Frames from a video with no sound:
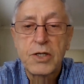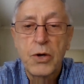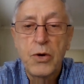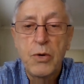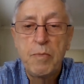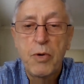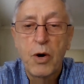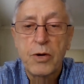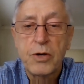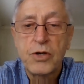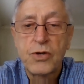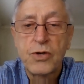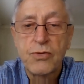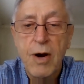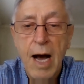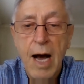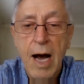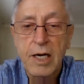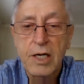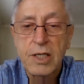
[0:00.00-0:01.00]
to put
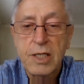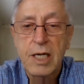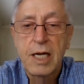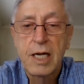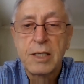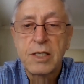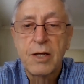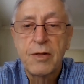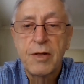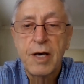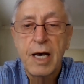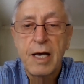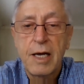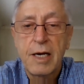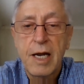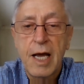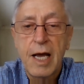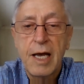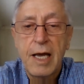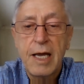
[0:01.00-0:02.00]
drugs into the
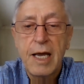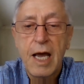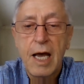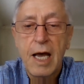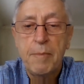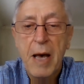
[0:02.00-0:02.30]
inner ear,